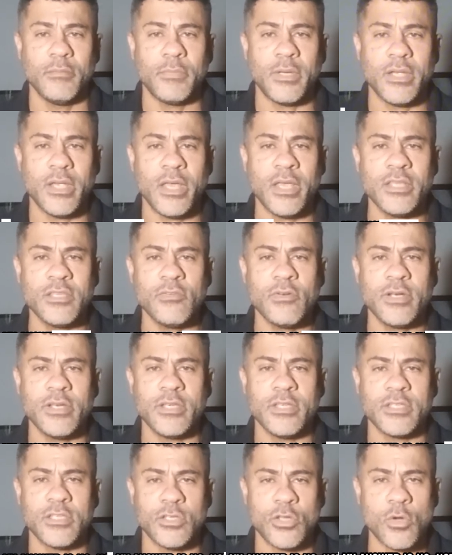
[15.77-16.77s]
My answer
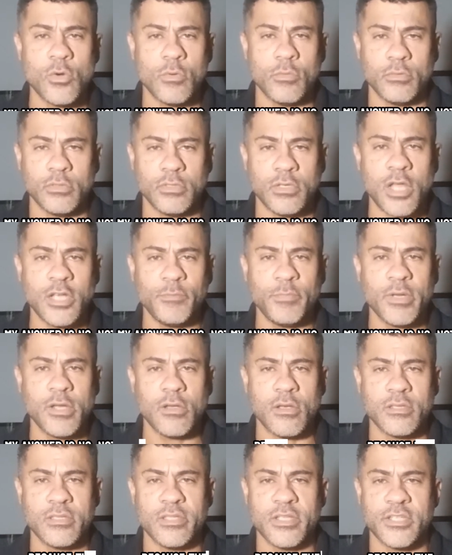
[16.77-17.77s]
is no, not
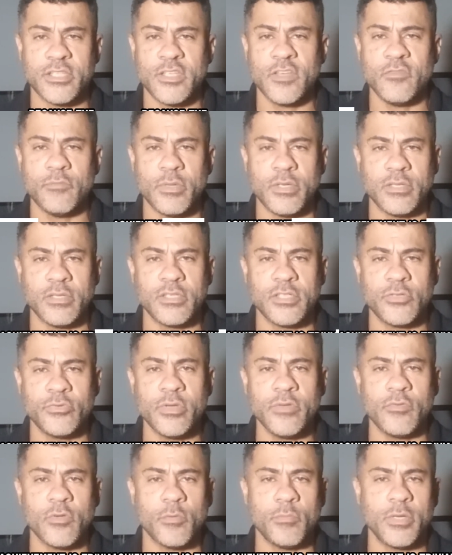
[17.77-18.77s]
because the achievement is
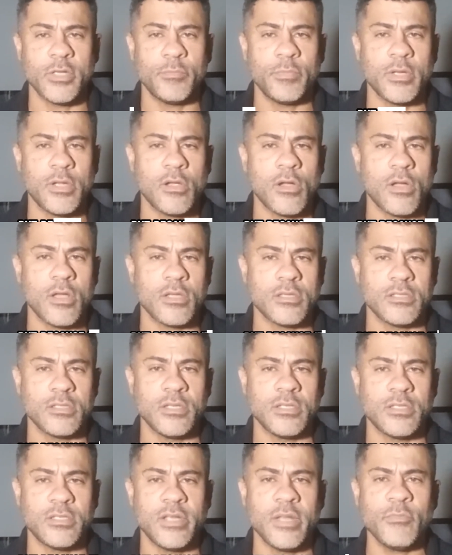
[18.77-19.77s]
trivial, but because
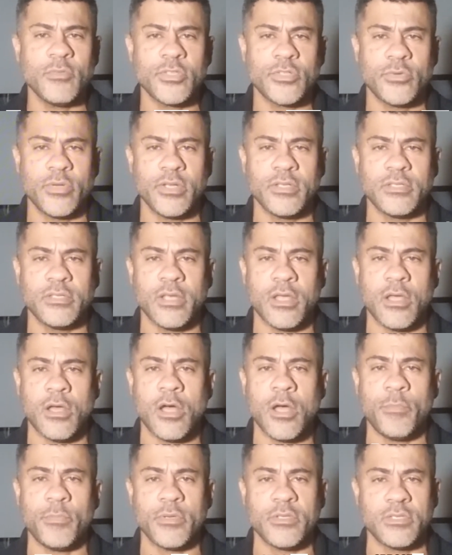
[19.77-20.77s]
it demonstrates the
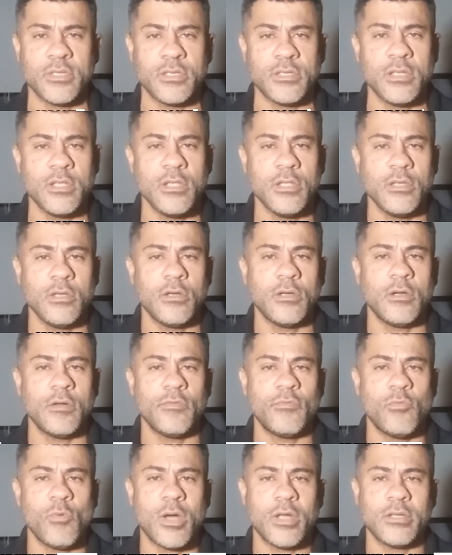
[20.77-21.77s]
opposite
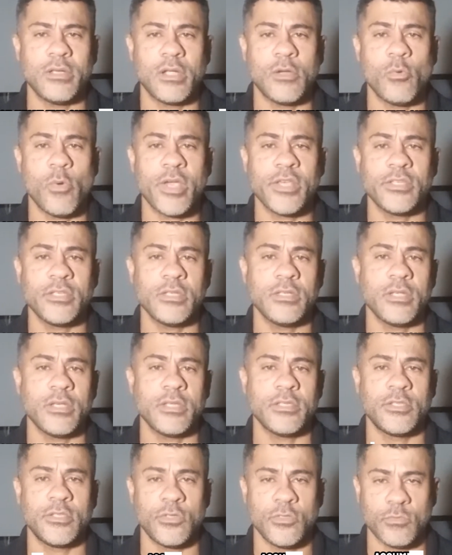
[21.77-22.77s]
of what the question
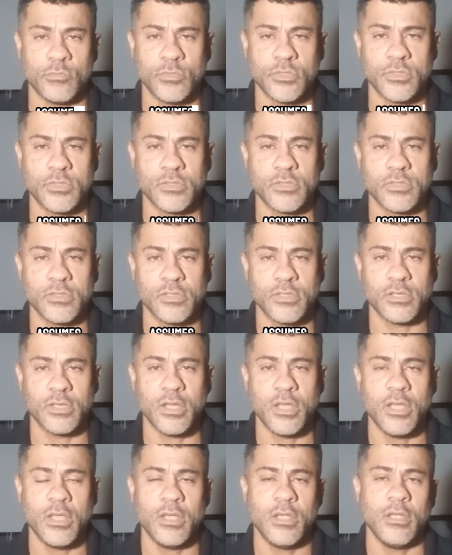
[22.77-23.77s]
assumes.
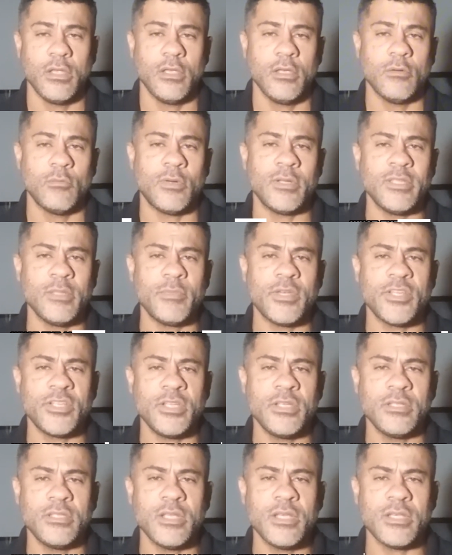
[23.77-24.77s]
What the
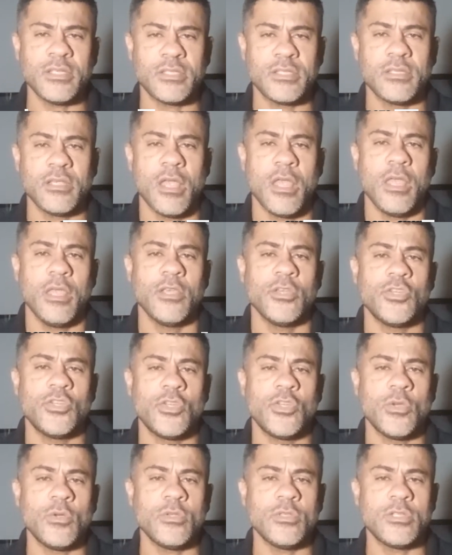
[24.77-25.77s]
machine does
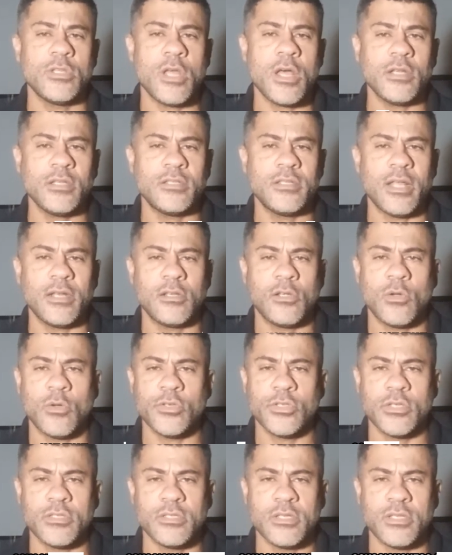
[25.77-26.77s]
shows not that
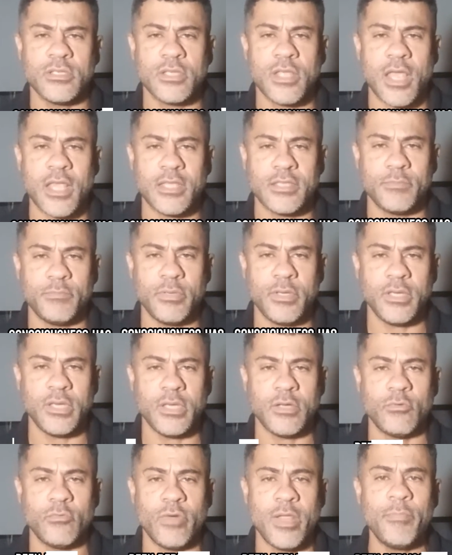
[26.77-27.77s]
consciousness has
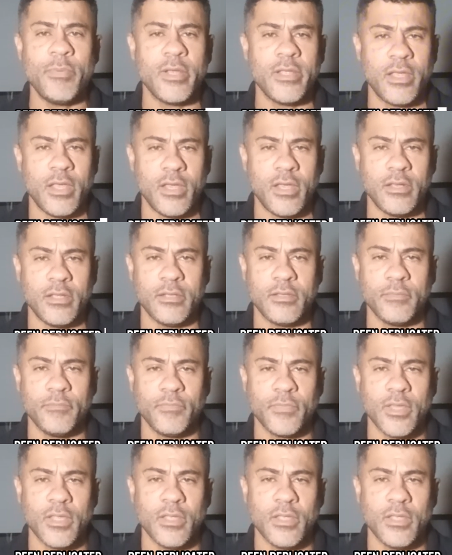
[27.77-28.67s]
been replicated,